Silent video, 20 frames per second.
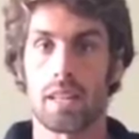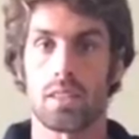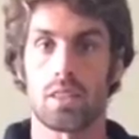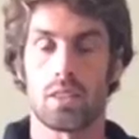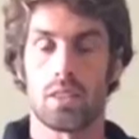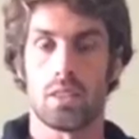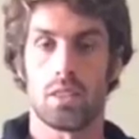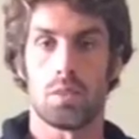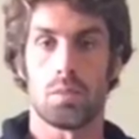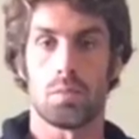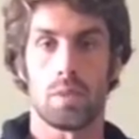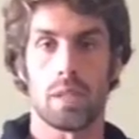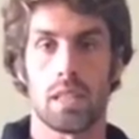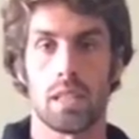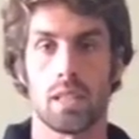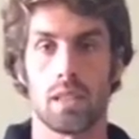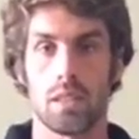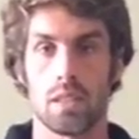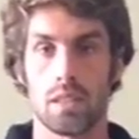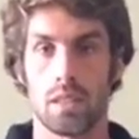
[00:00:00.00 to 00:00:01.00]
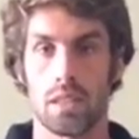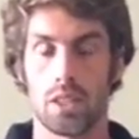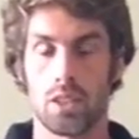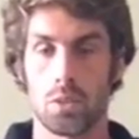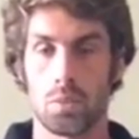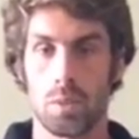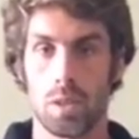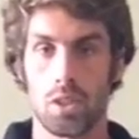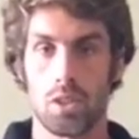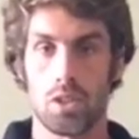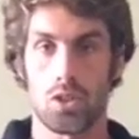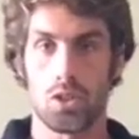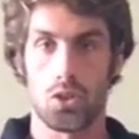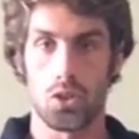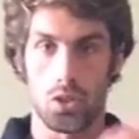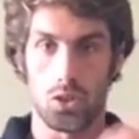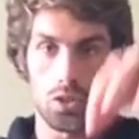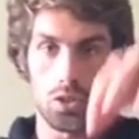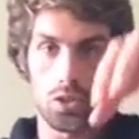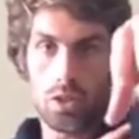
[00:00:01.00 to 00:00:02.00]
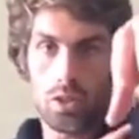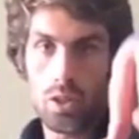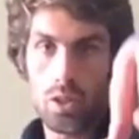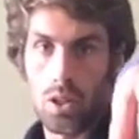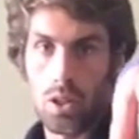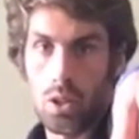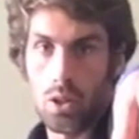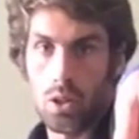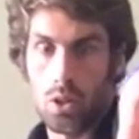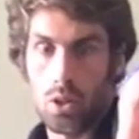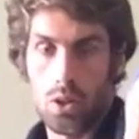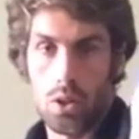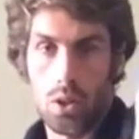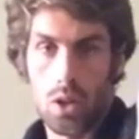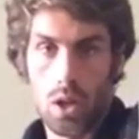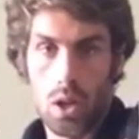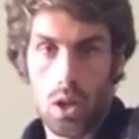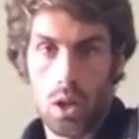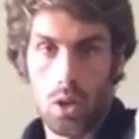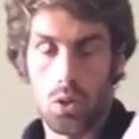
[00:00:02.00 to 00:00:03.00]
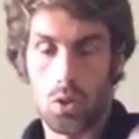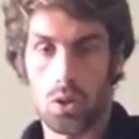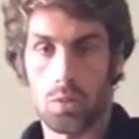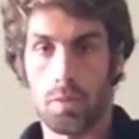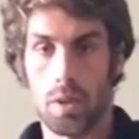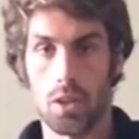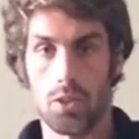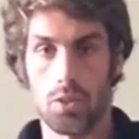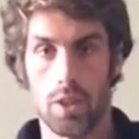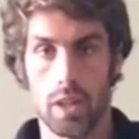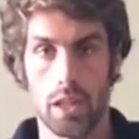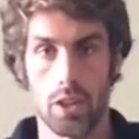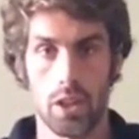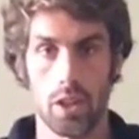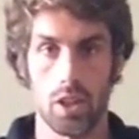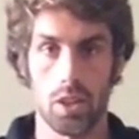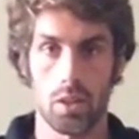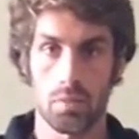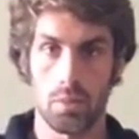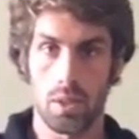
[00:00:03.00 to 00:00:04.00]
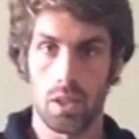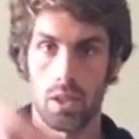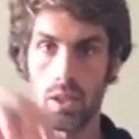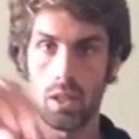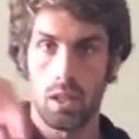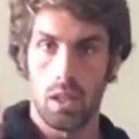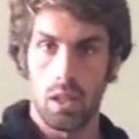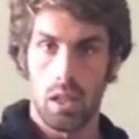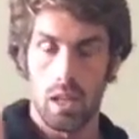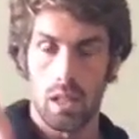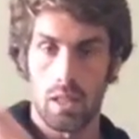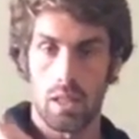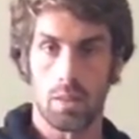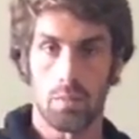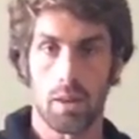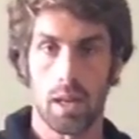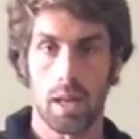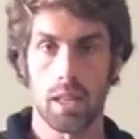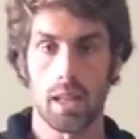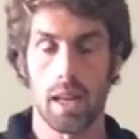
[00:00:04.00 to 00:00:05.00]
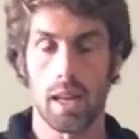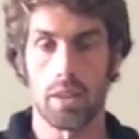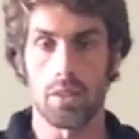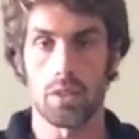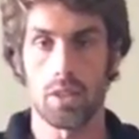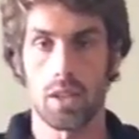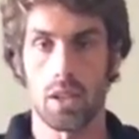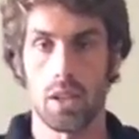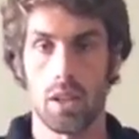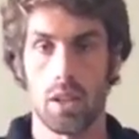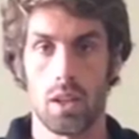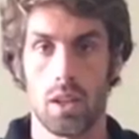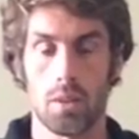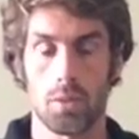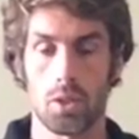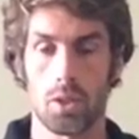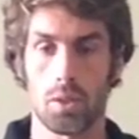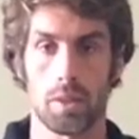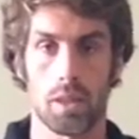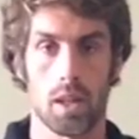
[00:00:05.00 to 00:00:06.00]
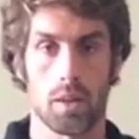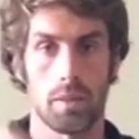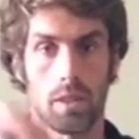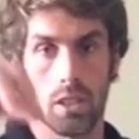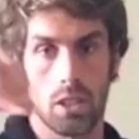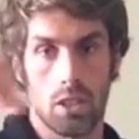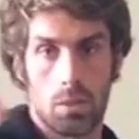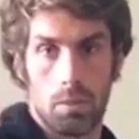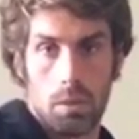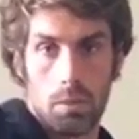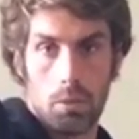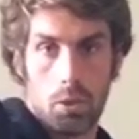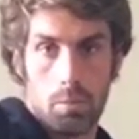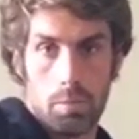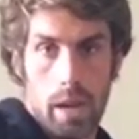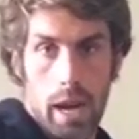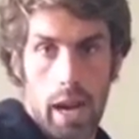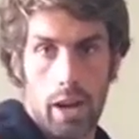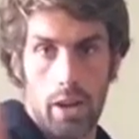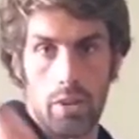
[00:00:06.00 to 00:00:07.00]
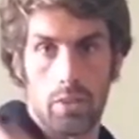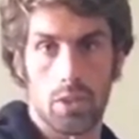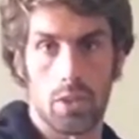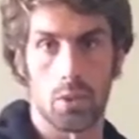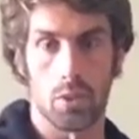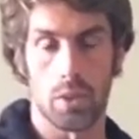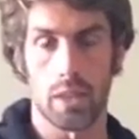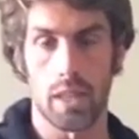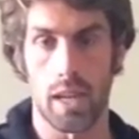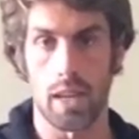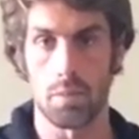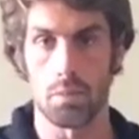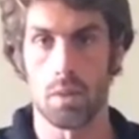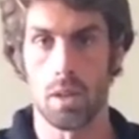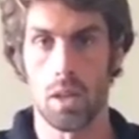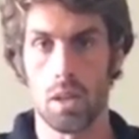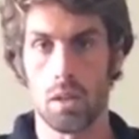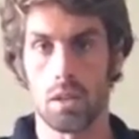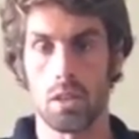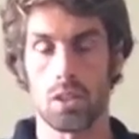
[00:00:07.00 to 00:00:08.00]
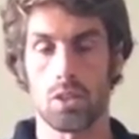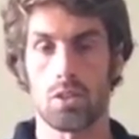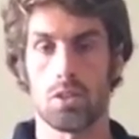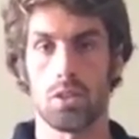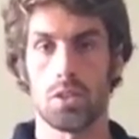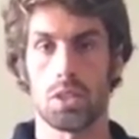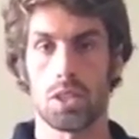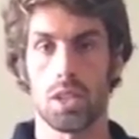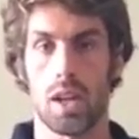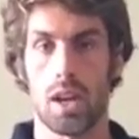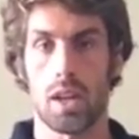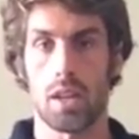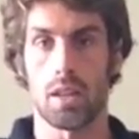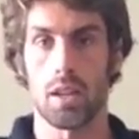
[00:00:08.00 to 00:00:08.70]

going to be a little bit shorter with my right arm than my left. I'm going to become a little bit more powerful with that particular side.